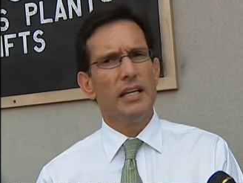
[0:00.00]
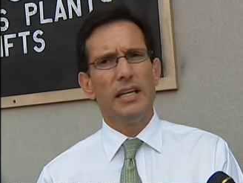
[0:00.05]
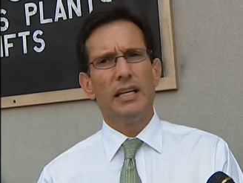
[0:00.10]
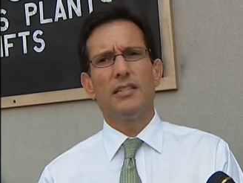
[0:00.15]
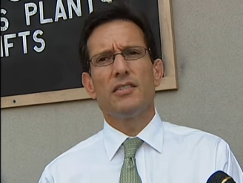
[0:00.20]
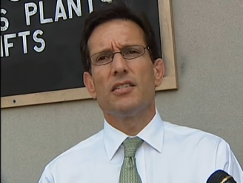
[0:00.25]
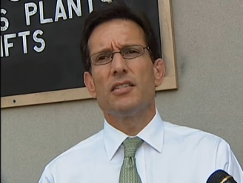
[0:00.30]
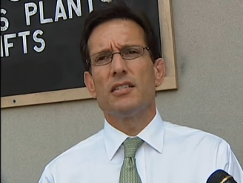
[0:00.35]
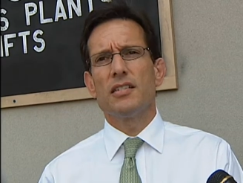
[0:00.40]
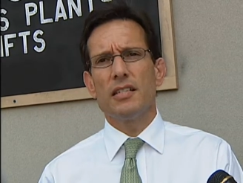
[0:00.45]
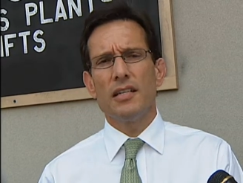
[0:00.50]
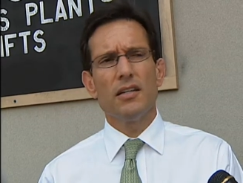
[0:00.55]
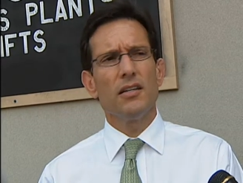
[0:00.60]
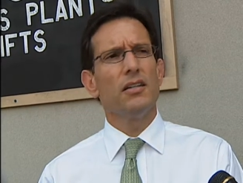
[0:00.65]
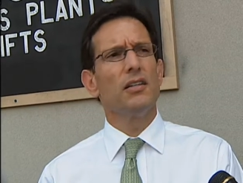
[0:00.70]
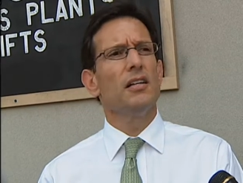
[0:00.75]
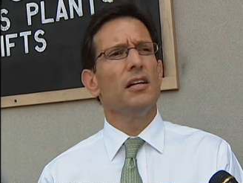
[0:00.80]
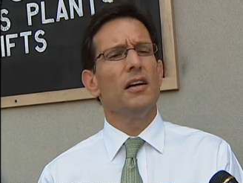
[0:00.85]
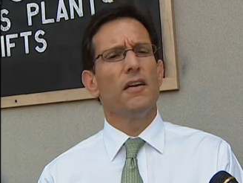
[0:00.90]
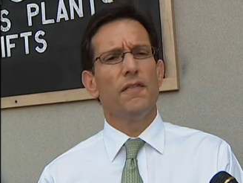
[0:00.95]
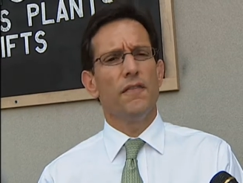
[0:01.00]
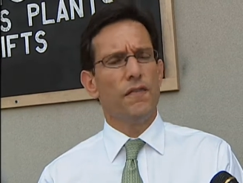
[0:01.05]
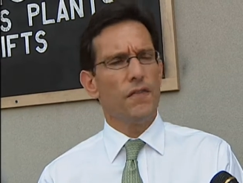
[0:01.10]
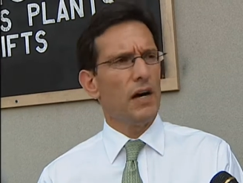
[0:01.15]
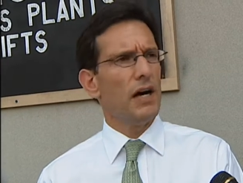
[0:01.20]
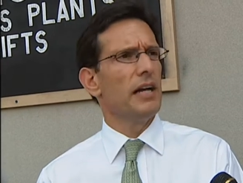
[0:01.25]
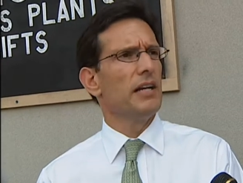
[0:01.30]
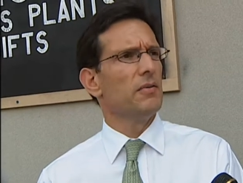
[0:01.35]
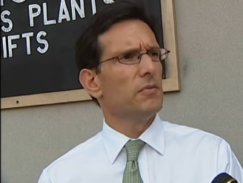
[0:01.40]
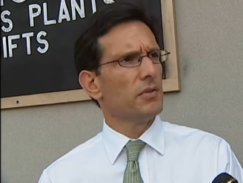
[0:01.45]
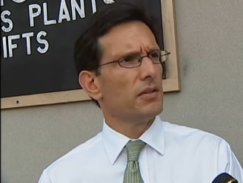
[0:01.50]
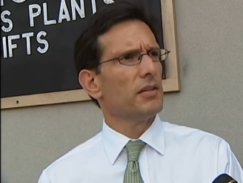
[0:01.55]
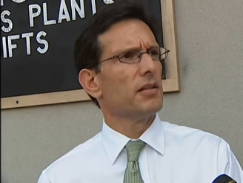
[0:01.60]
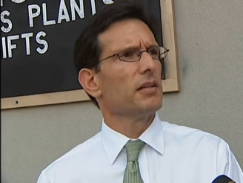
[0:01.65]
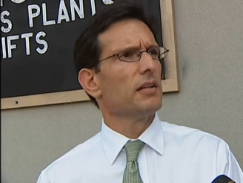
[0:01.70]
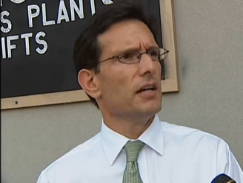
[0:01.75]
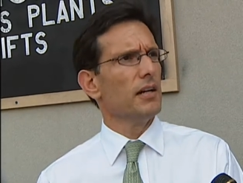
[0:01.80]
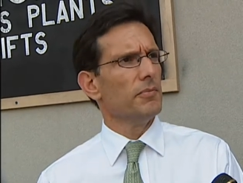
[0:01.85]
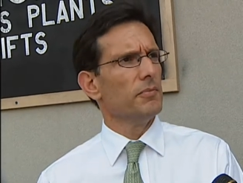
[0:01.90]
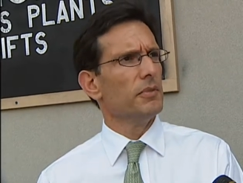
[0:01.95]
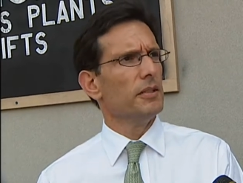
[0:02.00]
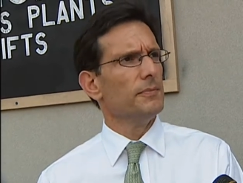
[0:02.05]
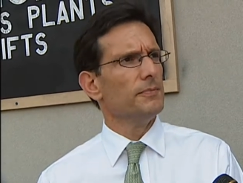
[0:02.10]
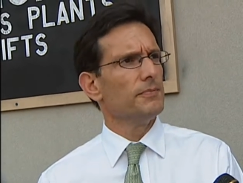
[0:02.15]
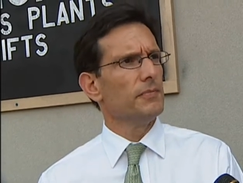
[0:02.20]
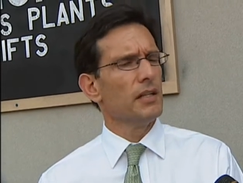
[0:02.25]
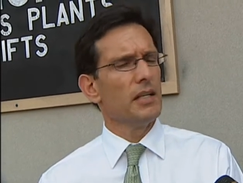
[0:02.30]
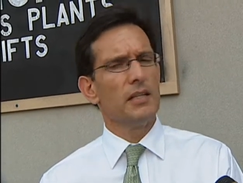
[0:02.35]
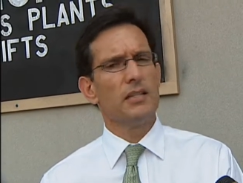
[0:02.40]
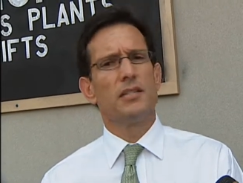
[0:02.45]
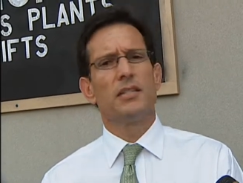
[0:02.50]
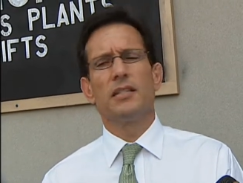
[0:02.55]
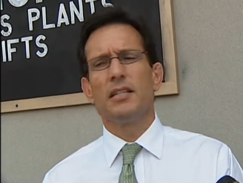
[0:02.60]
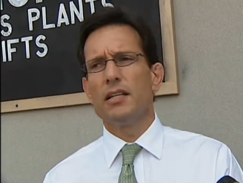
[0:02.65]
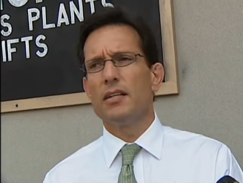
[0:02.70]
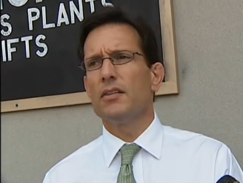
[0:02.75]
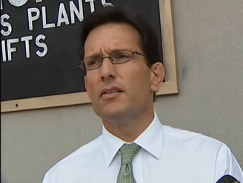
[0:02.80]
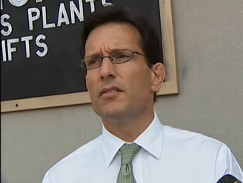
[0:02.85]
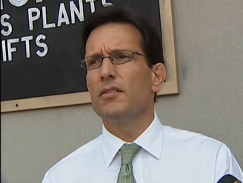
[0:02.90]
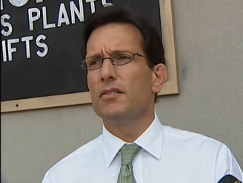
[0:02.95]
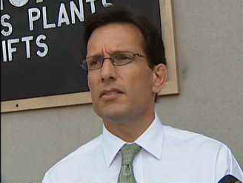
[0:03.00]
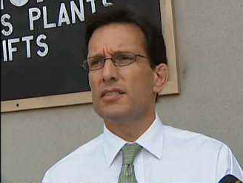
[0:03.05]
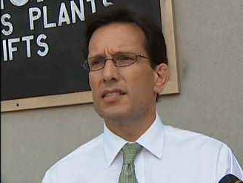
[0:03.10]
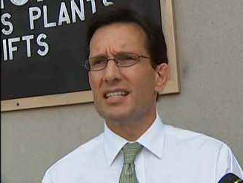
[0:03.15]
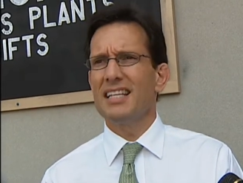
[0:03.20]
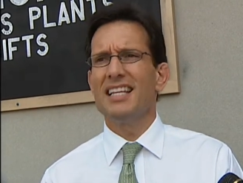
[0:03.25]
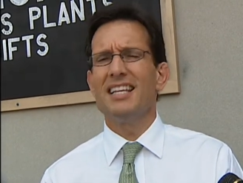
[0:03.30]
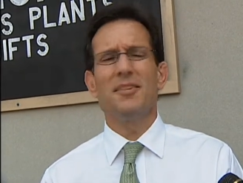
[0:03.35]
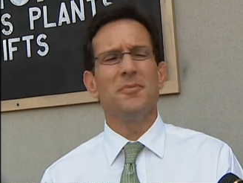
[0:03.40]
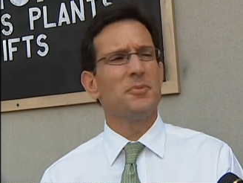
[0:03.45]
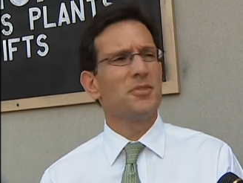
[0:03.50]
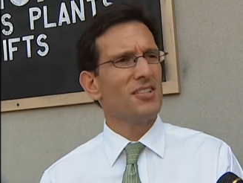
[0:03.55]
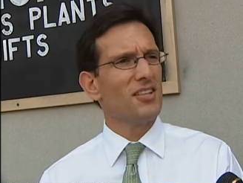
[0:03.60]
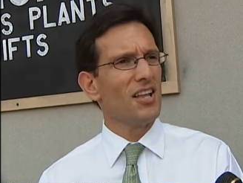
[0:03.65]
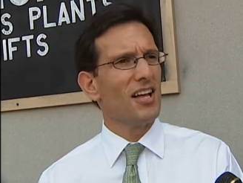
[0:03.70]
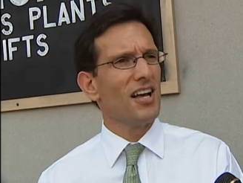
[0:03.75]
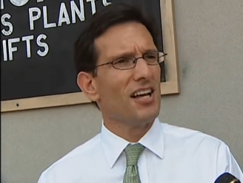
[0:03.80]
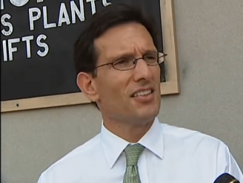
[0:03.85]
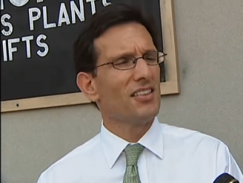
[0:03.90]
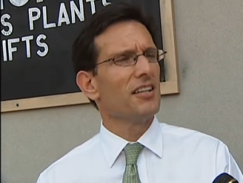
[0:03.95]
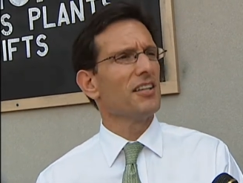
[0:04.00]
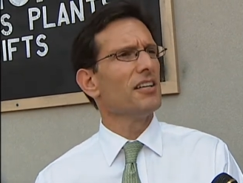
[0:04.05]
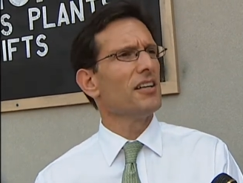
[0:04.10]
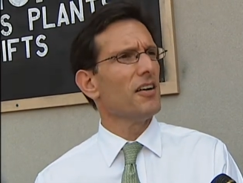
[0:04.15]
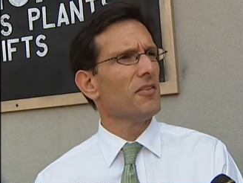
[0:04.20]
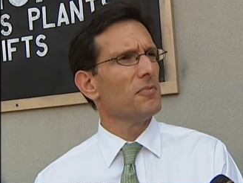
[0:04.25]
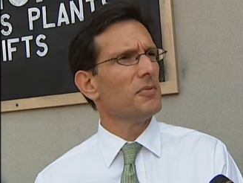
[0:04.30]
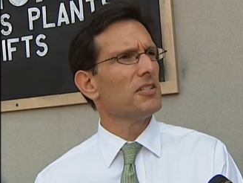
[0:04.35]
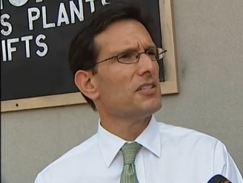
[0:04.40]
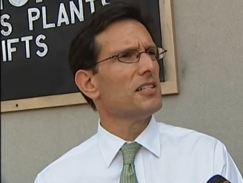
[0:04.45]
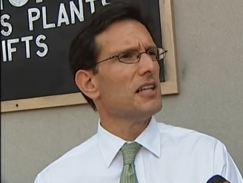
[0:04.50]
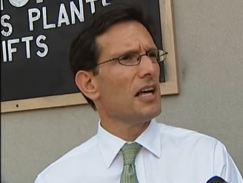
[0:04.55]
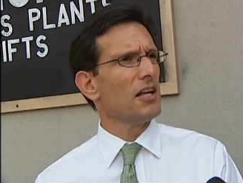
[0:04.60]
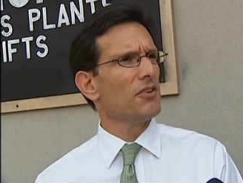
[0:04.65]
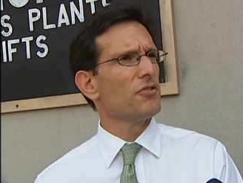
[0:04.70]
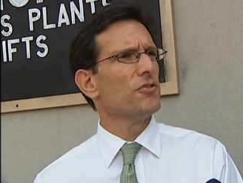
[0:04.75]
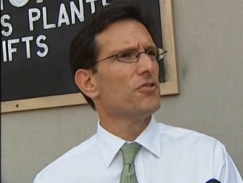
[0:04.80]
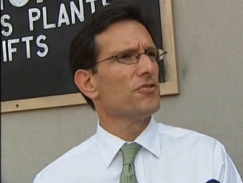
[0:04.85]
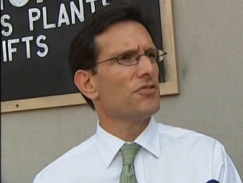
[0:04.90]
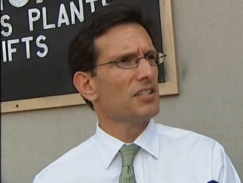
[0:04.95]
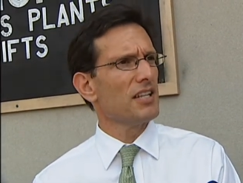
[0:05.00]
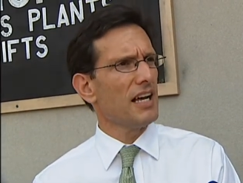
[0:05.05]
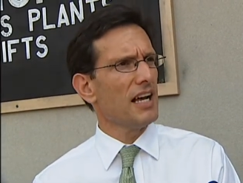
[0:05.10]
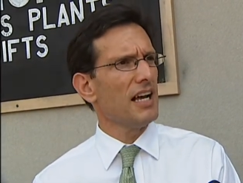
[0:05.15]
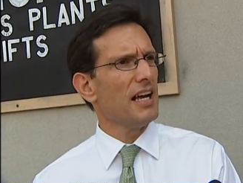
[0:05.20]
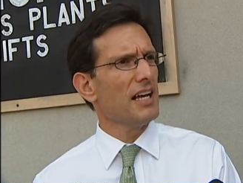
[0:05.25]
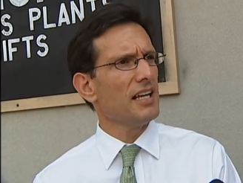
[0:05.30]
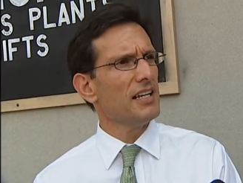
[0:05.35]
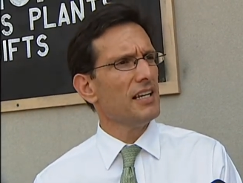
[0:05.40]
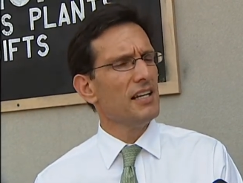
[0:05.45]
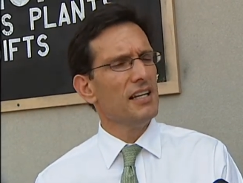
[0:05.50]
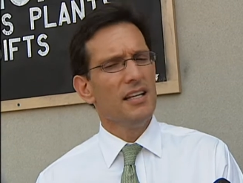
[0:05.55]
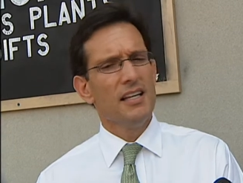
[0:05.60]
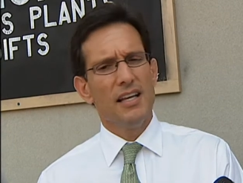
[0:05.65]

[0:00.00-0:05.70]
it's still a fight with the government. It still seems like the government's not on your side.